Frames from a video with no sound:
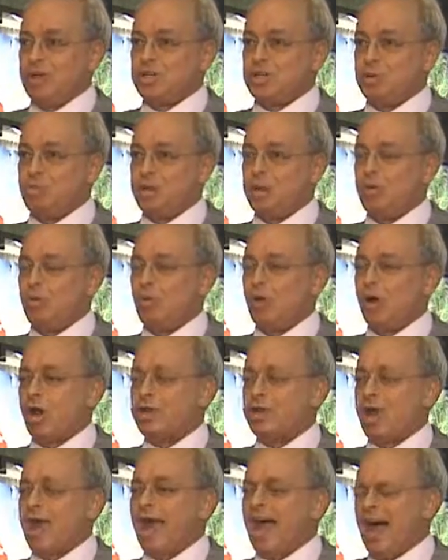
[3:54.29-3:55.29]
to be
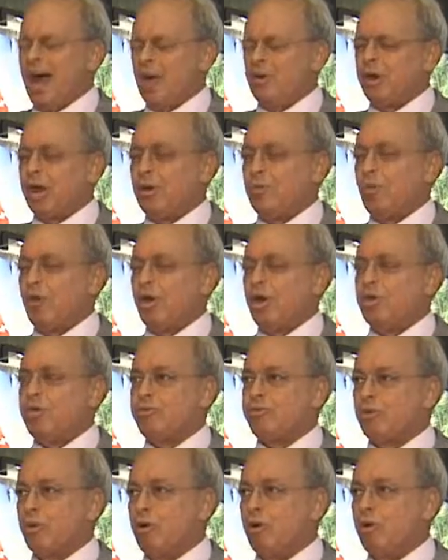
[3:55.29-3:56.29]
worked out and worked
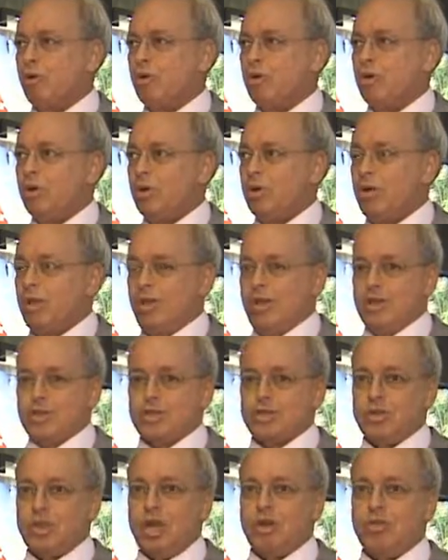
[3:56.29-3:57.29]
through
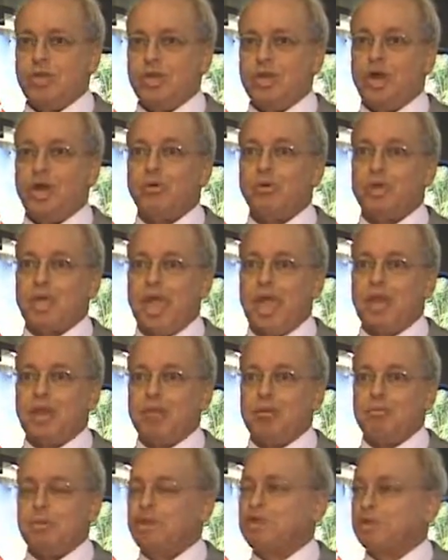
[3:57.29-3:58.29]
so that we don't get
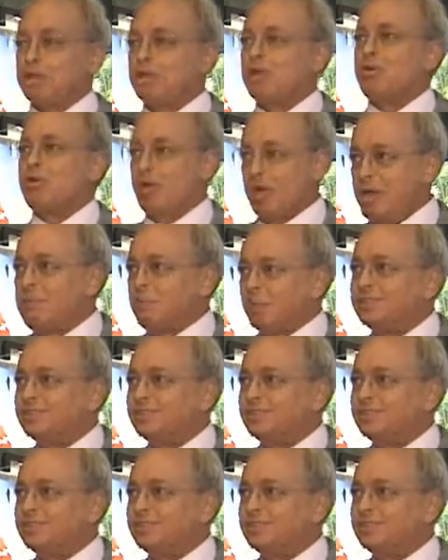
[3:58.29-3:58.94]
mission creep.